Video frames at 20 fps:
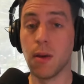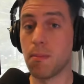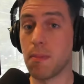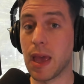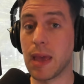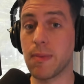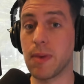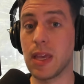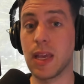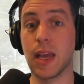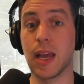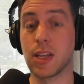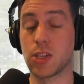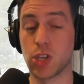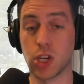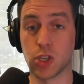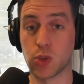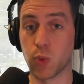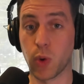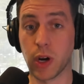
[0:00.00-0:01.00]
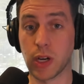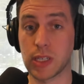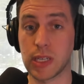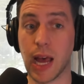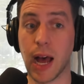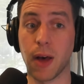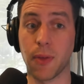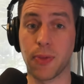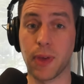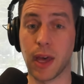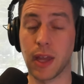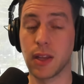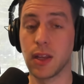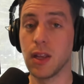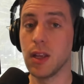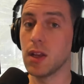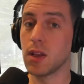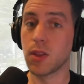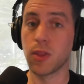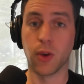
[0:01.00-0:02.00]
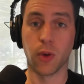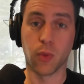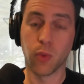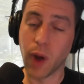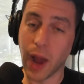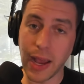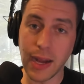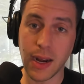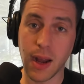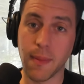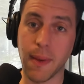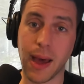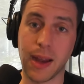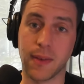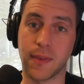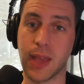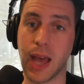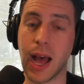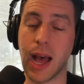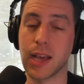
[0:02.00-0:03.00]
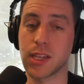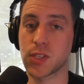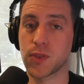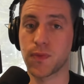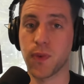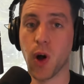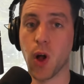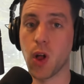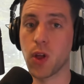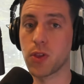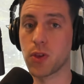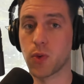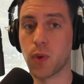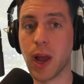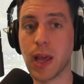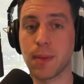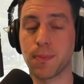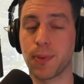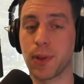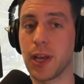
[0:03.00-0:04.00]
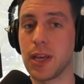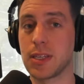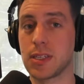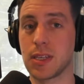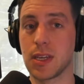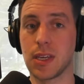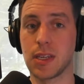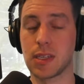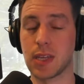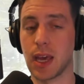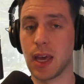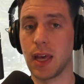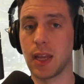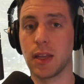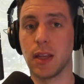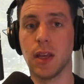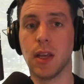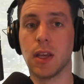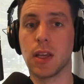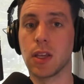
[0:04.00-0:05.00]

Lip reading: Maybe it just works out that the right amount of guys fall in the right places and,